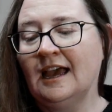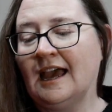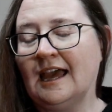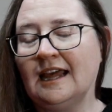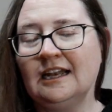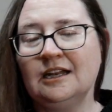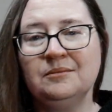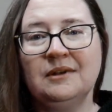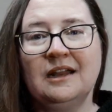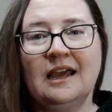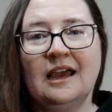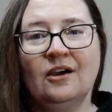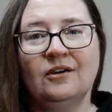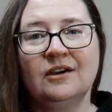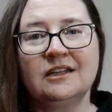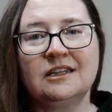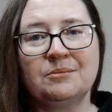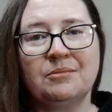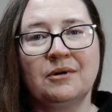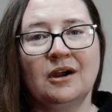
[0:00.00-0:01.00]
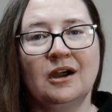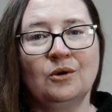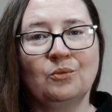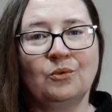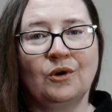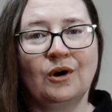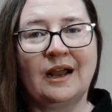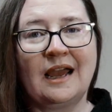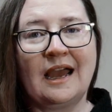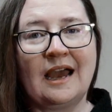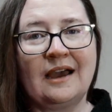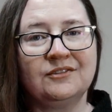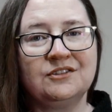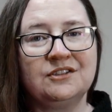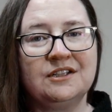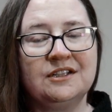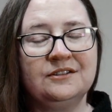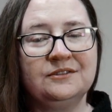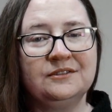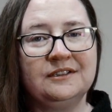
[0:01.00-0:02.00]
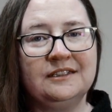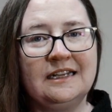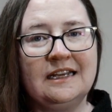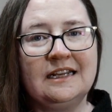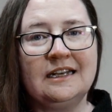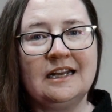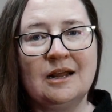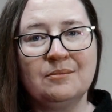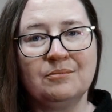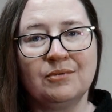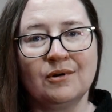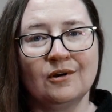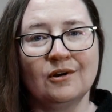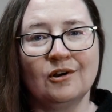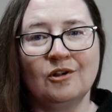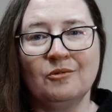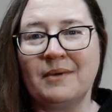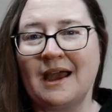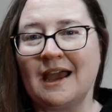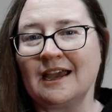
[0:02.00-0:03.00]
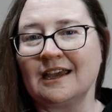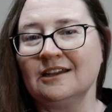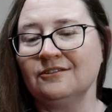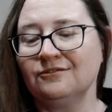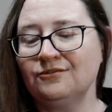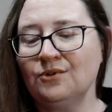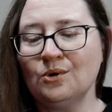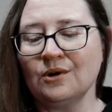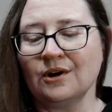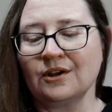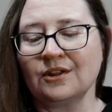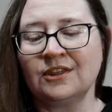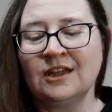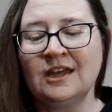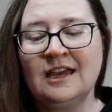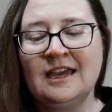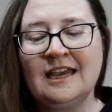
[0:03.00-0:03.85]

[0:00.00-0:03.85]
and am now at the part where I have to knit and purl back and forth.